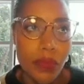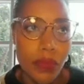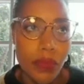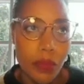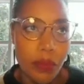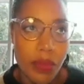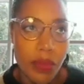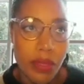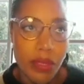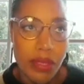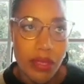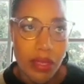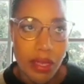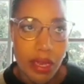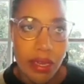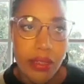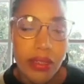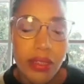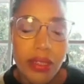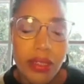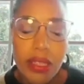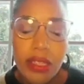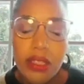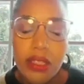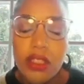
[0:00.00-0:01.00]

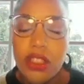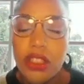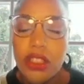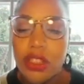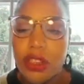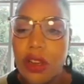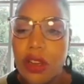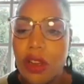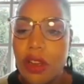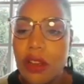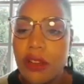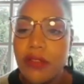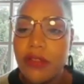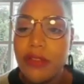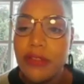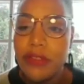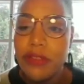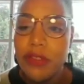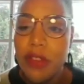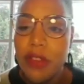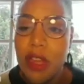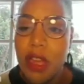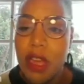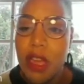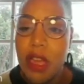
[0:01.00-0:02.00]
percentage
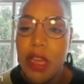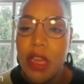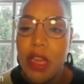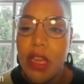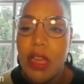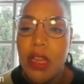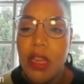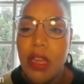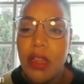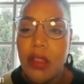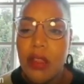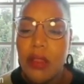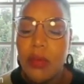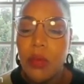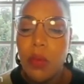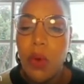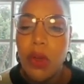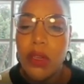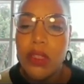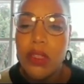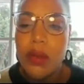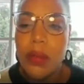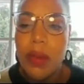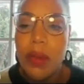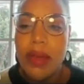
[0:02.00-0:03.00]
of
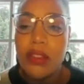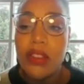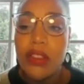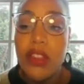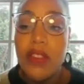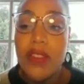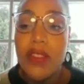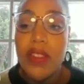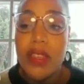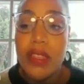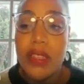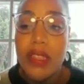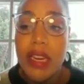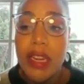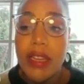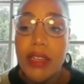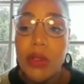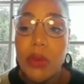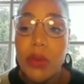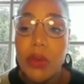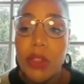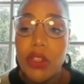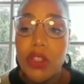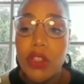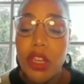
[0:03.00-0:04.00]
what amount of the
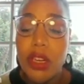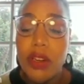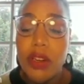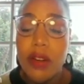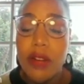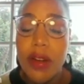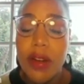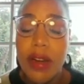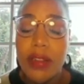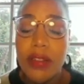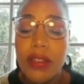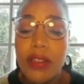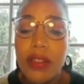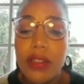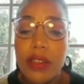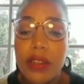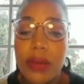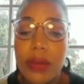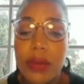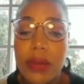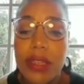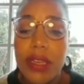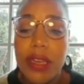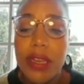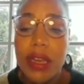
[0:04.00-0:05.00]
text was generated
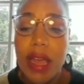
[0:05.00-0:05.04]
using